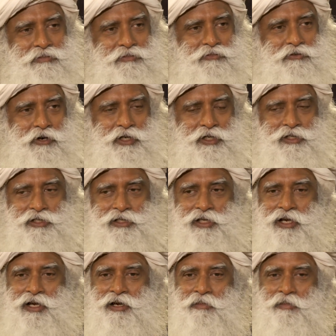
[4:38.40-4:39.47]
for his
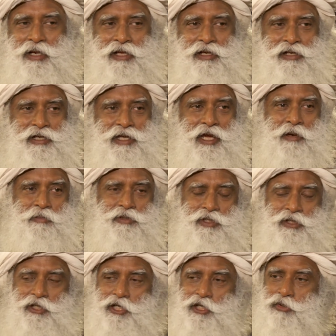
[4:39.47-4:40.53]
medical camps
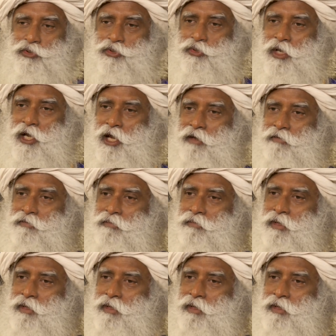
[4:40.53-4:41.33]
that he used to have.